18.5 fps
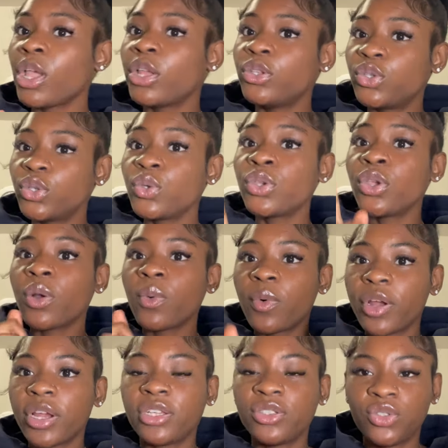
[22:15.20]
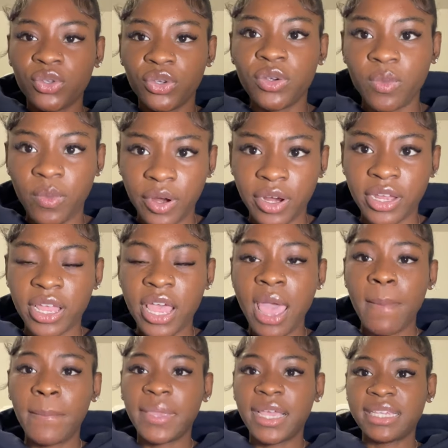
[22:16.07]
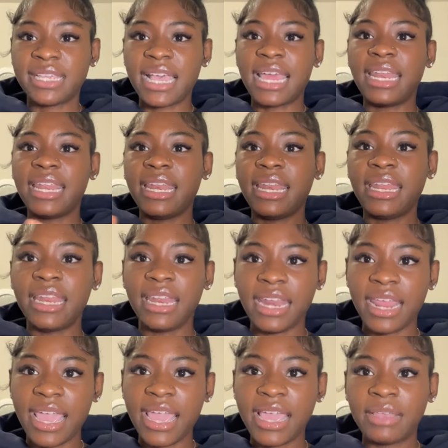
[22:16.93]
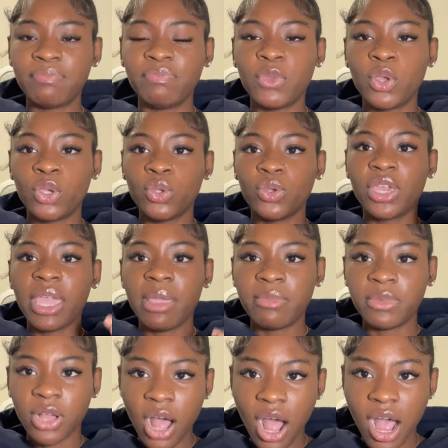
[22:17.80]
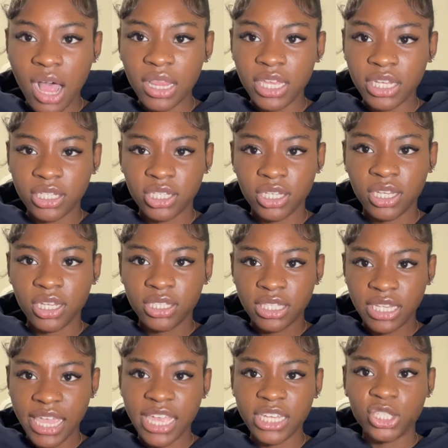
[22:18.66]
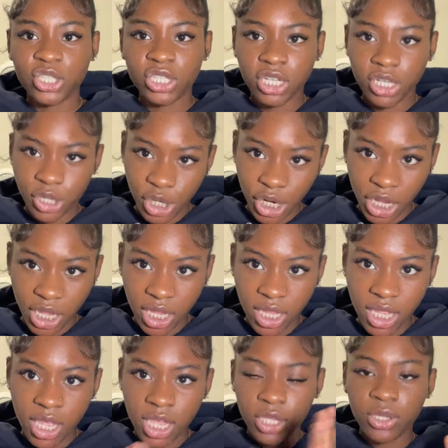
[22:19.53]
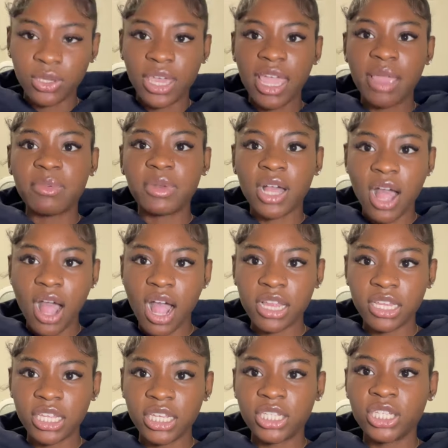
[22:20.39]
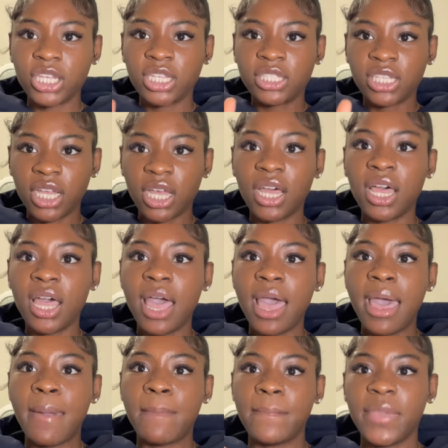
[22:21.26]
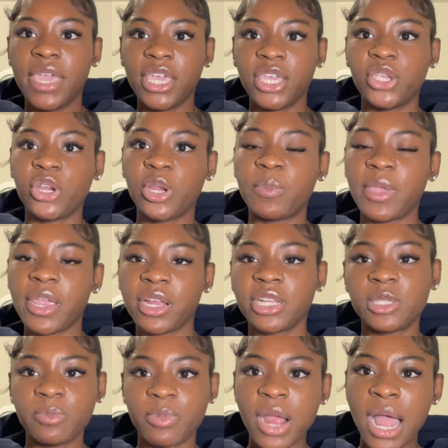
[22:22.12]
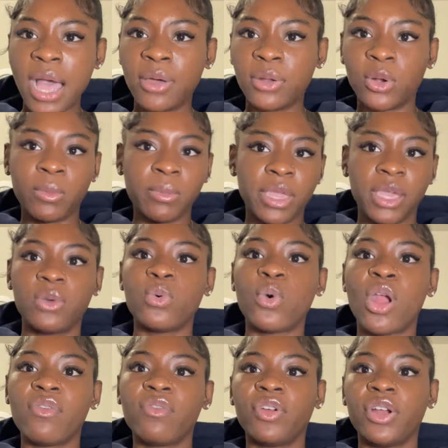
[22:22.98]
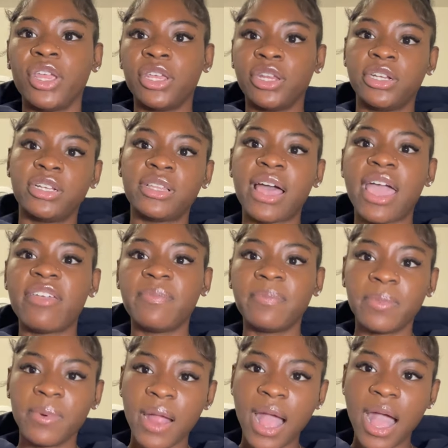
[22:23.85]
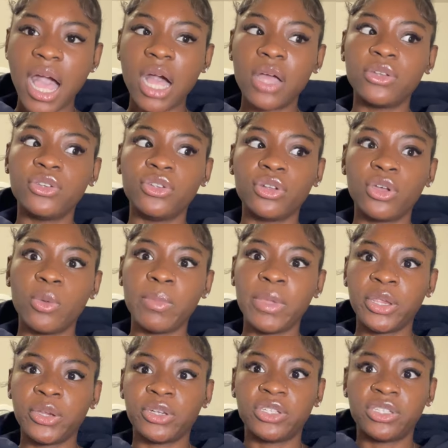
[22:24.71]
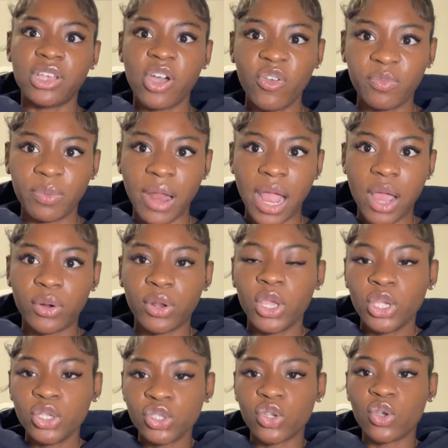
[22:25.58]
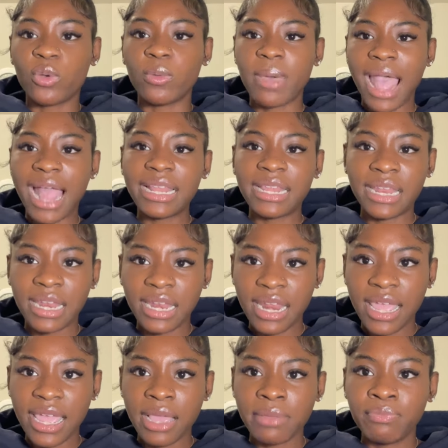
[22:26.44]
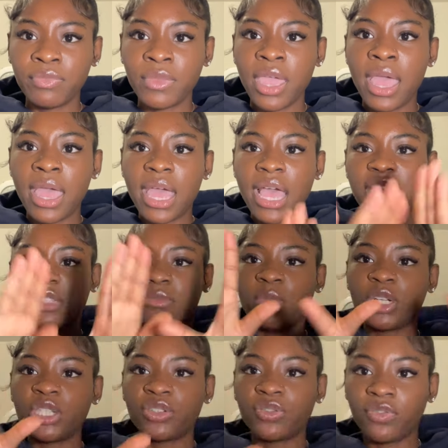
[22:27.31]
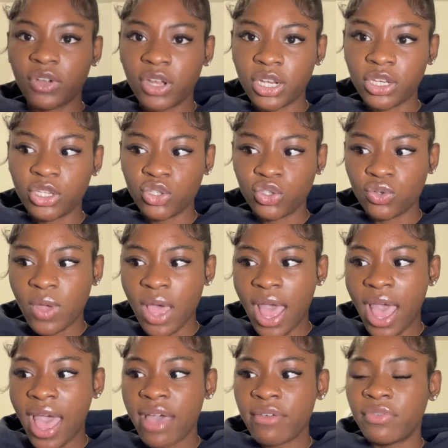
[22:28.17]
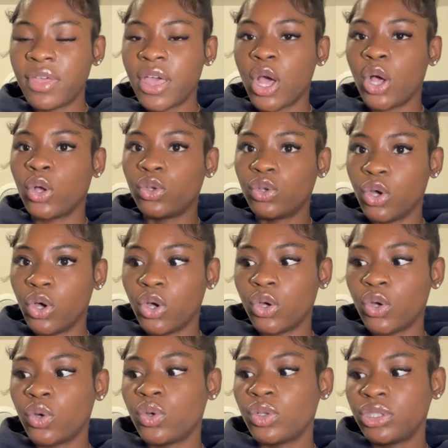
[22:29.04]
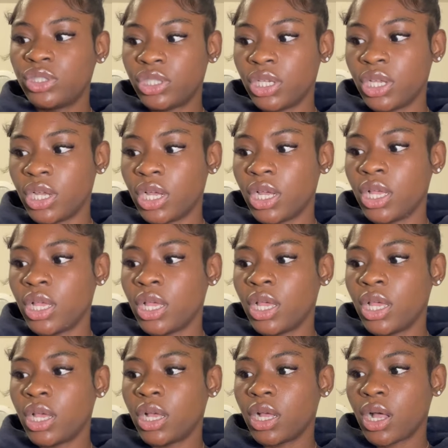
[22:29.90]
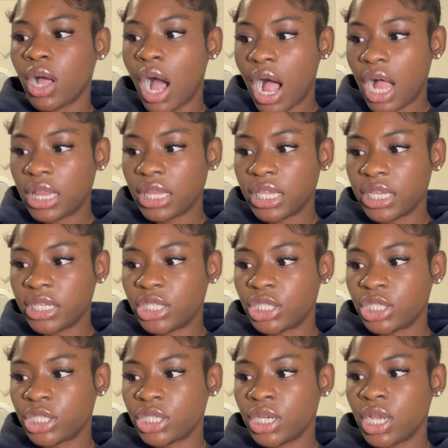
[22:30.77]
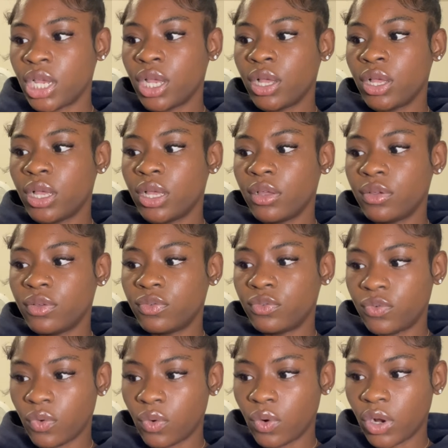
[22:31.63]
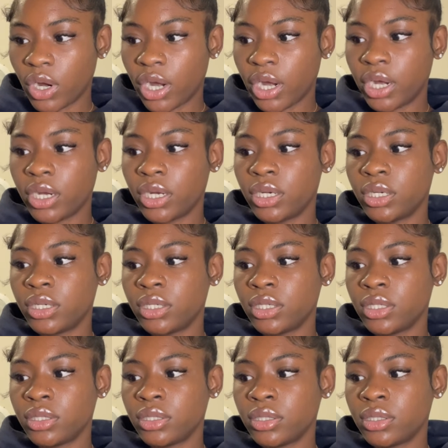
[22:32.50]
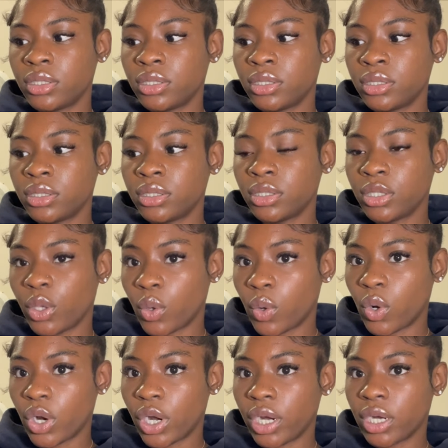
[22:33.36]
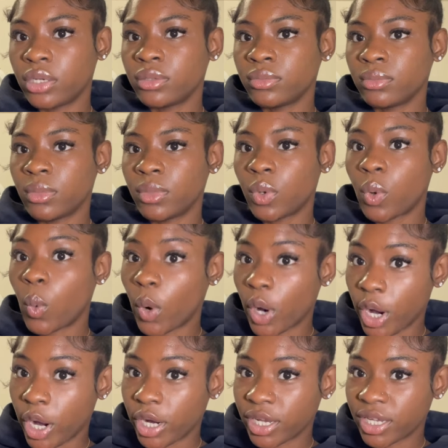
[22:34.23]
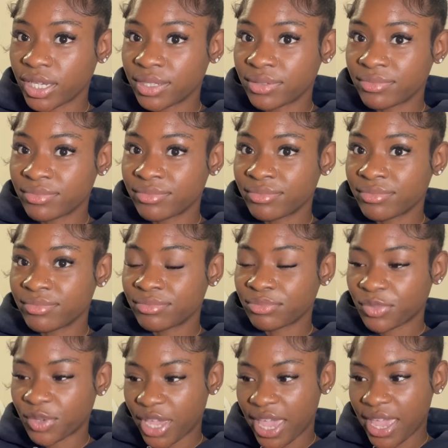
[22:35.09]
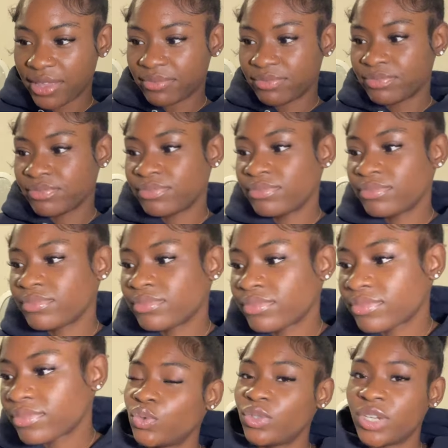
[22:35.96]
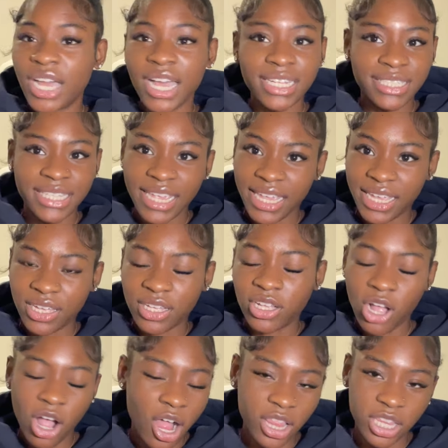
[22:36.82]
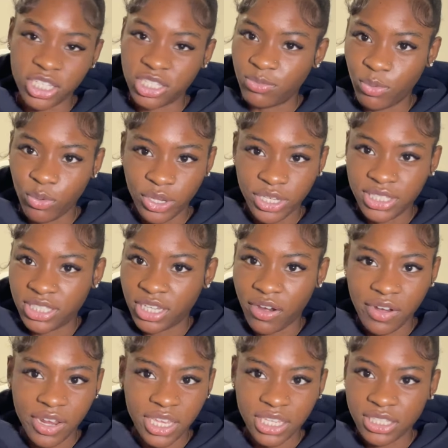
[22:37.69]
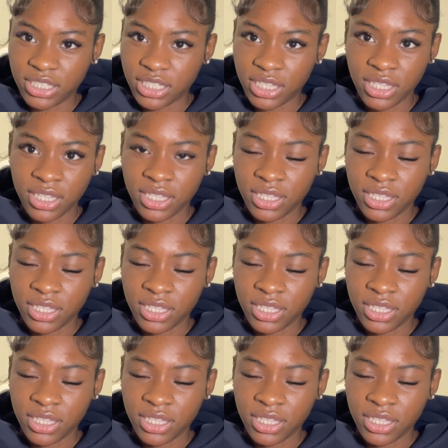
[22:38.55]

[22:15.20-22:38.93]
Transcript: do your work do your work because at the end of the day you came to college to get your degree you came to college to make your parents proud or make whoever in your life proud you know make yourself proud so at the end of the day as much fun as you have go to college for your work okay do not take college boys seriously